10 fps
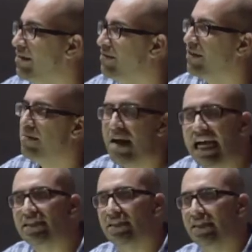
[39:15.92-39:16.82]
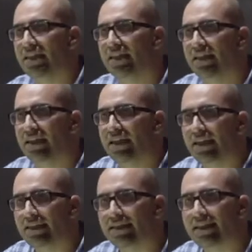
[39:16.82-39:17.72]
of compassion
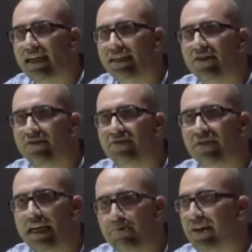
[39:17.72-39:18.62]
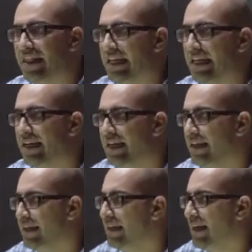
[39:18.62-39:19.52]
and a sign of empathy
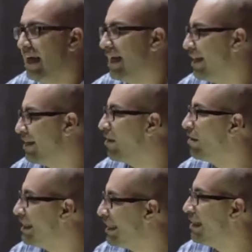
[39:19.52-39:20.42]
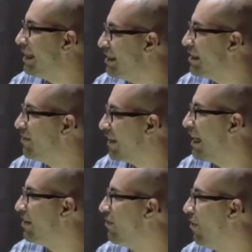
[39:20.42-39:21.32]
and an articulation of a
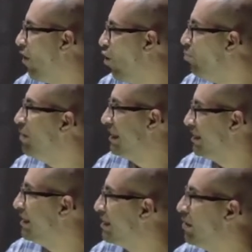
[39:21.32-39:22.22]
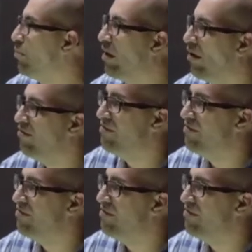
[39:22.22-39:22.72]
kind of hopelessness that we all